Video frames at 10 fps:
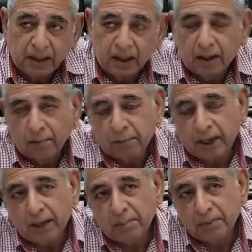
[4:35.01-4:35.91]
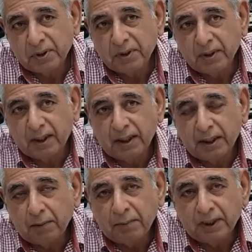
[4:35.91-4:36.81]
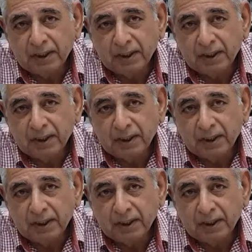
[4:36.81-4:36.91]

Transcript: and perhaps a little bit